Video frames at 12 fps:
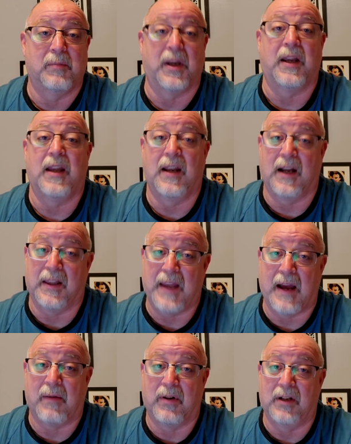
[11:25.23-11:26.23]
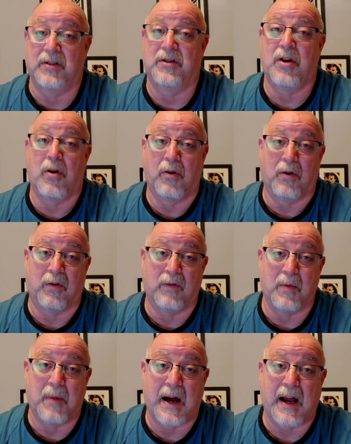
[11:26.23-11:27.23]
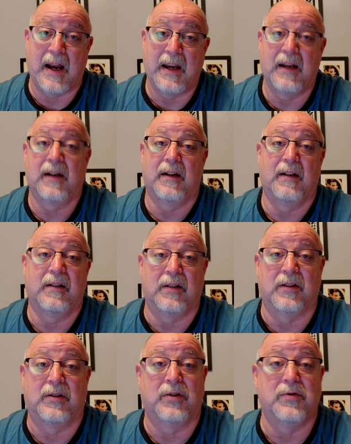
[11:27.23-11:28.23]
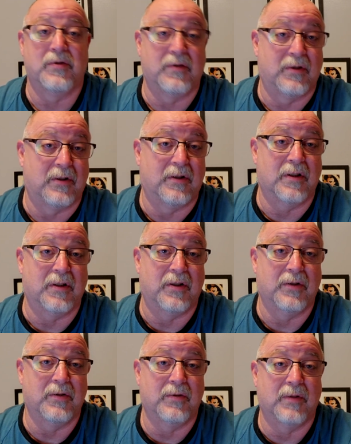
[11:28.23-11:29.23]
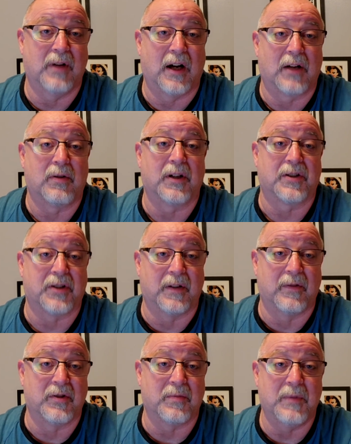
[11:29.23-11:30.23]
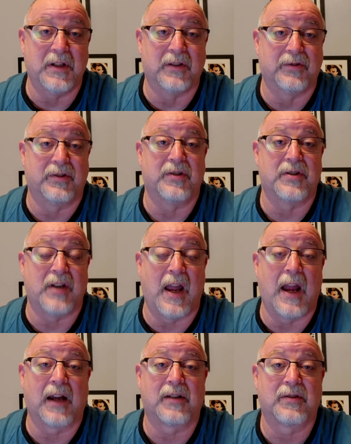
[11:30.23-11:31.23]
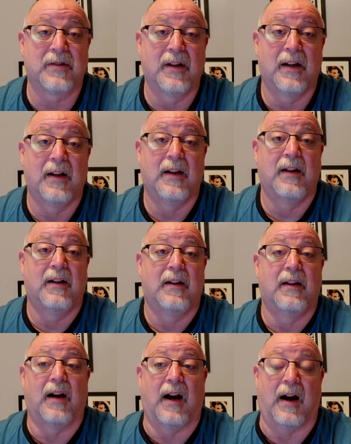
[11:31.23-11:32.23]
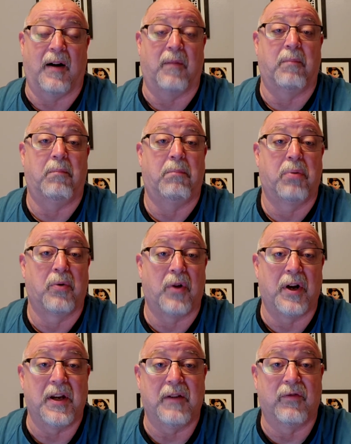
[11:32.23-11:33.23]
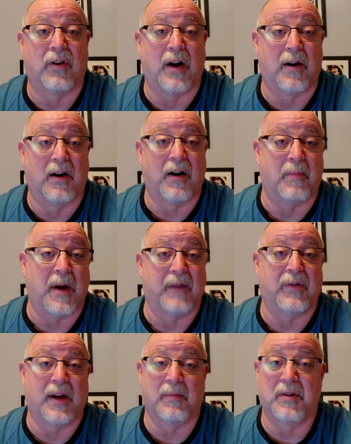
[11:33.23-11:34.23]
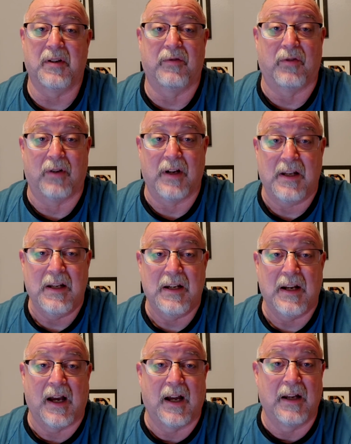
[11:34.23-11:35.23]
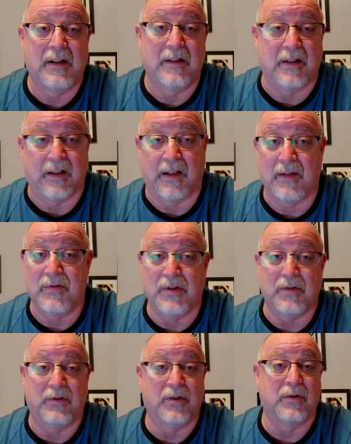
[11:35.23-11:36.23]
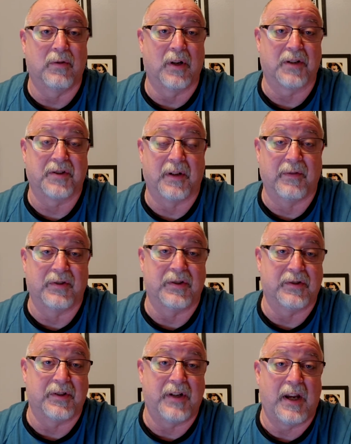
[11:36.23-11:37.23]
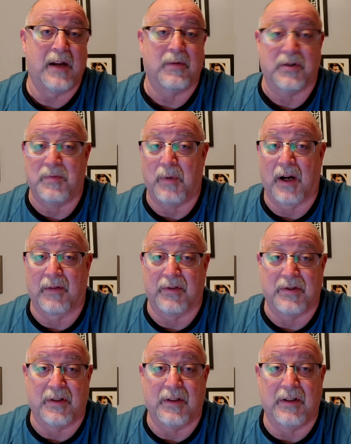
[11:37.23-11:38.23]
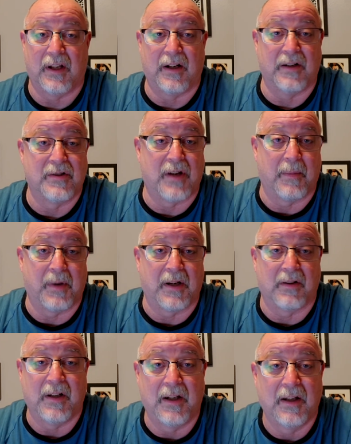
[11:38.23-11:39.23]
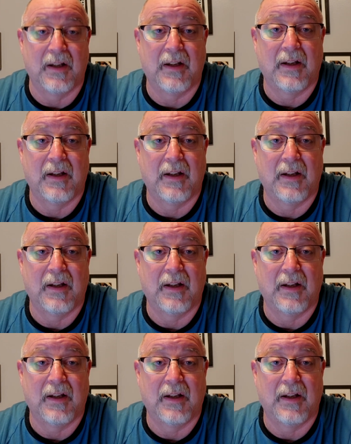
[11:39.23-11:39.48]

Big hint on that one is don't overbuy. The two quick service meals and snacks are plenty for my family of 4 to eat on. It gives you 2 quick services a day, which breakfast and dinner typically,